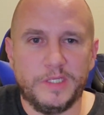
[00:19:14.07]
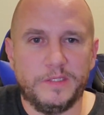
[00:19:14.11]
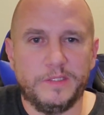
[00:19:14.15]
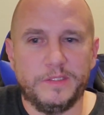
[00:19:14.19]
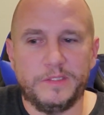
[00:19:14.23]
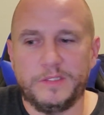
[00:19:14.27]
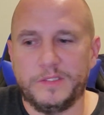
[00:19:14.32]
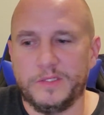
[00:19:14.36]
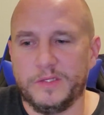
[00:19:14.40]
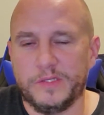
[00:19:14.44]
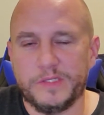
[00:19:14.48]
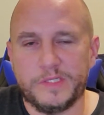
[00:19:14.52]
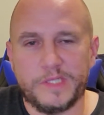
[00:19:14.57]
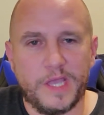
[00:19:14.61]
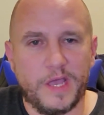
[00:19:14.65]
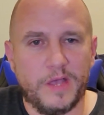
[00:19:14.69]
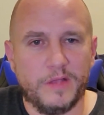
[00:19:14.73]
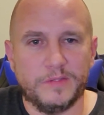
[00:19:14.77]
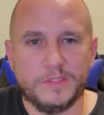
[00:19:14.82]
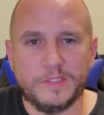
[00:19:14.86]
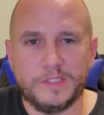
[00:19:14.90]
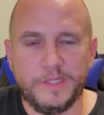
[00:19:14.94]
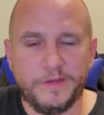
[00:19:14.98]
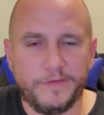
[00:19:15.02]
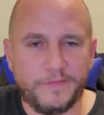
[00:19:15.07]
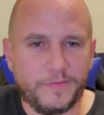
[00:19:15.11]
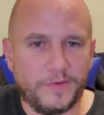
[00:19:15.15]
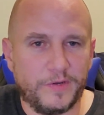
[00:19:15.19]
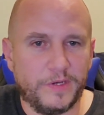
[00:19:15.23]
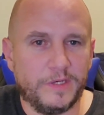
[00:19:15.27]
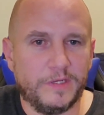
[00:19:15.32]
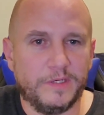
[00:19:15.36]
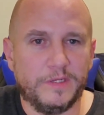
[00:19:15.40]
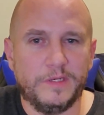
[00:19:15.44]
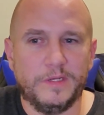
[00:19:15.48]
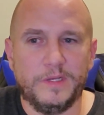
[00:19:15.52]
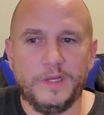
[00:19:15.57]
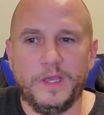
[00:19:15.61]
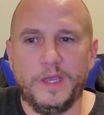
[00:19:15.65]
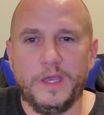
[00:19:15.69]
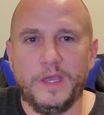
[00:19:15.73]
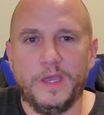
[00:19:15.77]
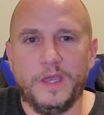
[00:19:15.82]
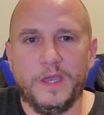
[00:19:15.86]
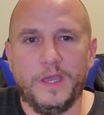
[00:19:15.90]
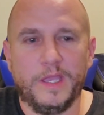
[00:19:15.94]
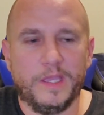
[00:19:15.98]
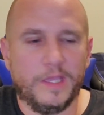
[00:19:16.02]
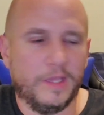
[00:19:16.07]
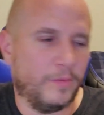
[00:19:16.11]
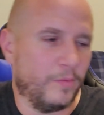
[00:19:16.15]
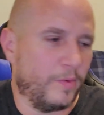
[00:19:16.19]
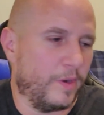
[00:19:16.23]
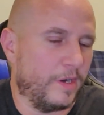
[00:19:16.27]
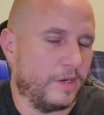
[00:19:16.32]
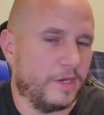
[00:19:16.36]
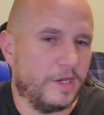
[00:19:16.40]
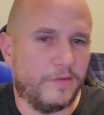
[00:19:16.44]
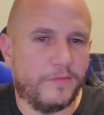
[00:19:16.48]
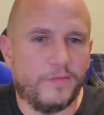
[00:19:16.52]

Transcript: If you don't like my voice, I could probably change it.